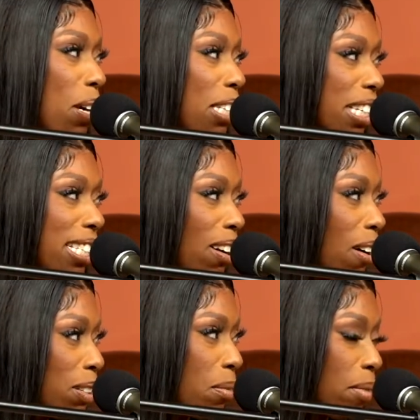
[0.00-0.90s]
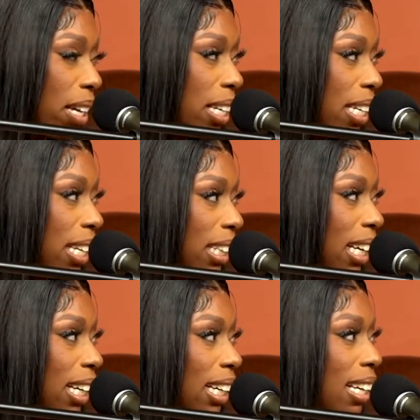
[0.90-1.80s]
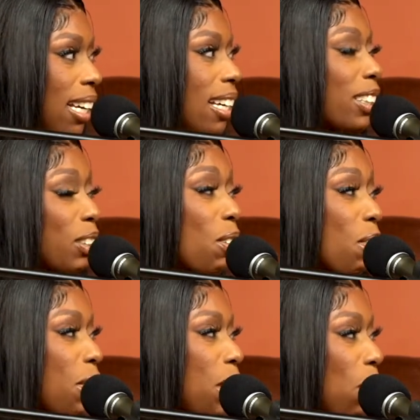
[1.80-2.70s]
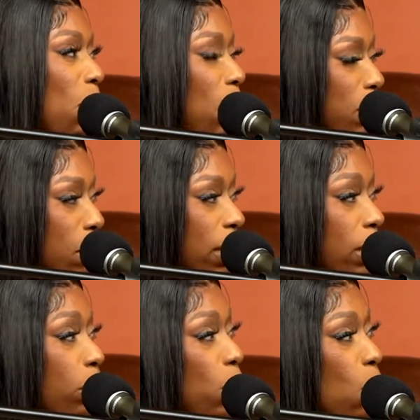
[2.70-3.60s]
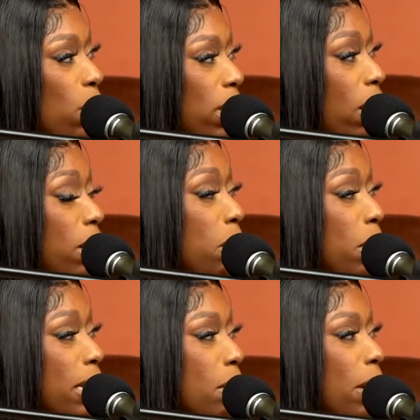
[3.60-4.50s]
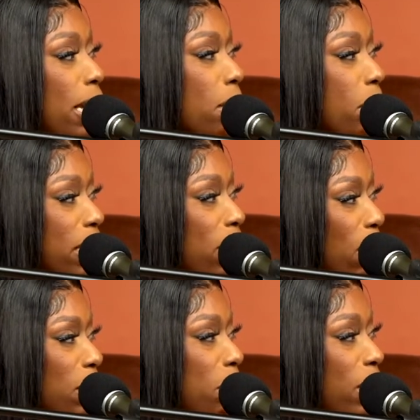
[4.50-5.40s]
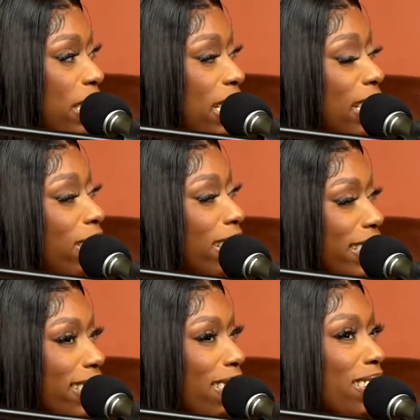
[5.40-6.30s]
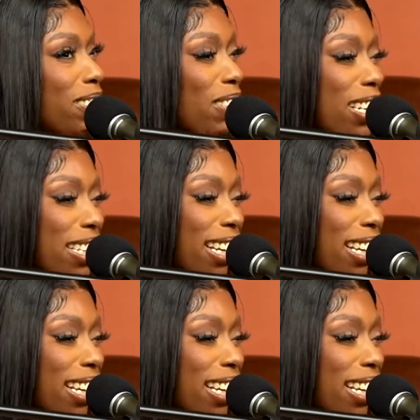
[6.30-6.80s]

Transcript: Like, this costs money. Like, shooting a video costs money. Recording costs money. Buying a beat costs money. Getting your hair done costs money.